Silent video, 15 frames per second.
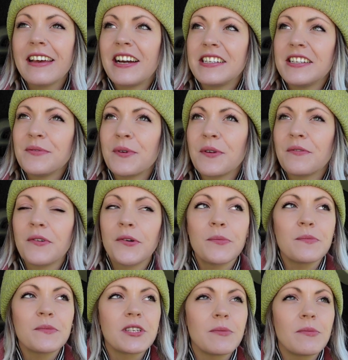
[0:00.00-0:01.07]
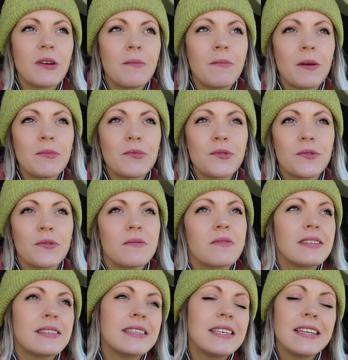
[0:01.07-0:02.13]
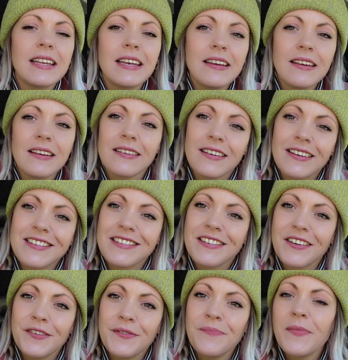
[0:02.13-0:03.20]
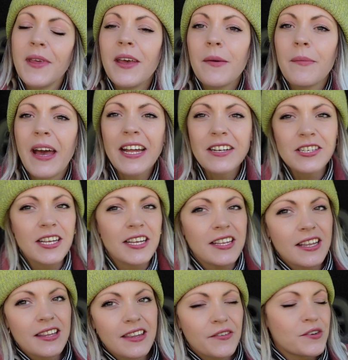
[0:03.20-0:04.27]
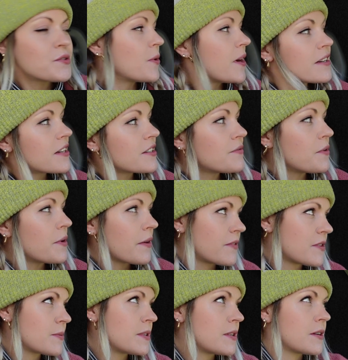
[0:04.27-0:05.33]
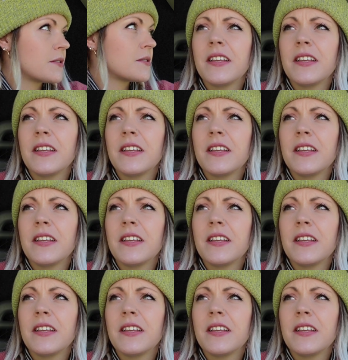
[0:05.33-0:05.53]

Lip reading: I did want to film somewhere a bit more scenic, I don't know, but actually there is quite a nice view out this window.